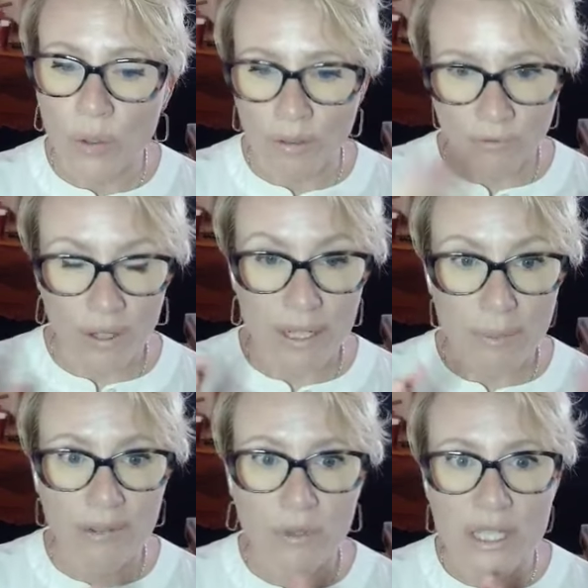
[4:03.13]
for
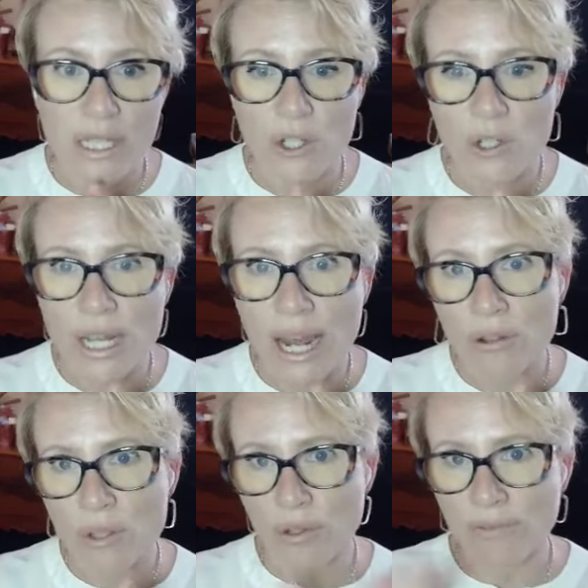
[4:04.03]
independent voice teachers now,
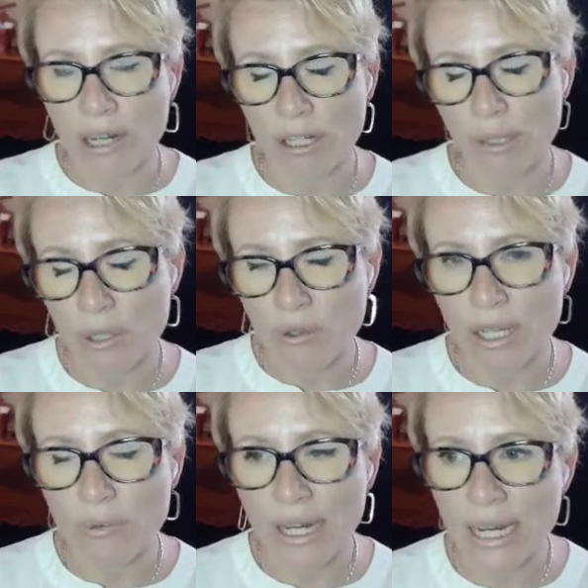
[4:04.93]
sort of in our community
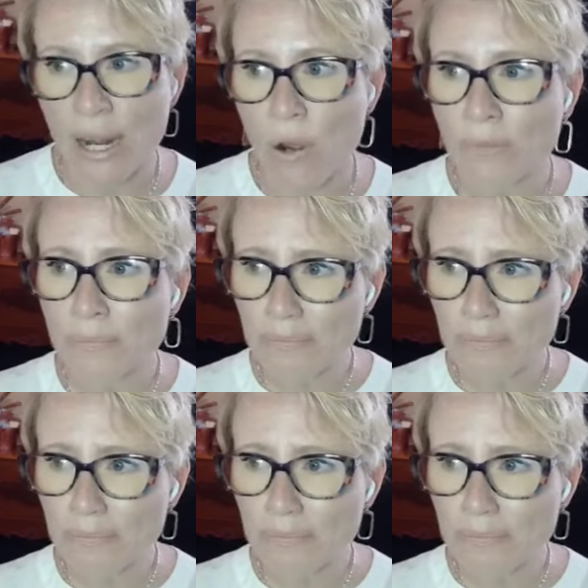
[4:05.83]
right now,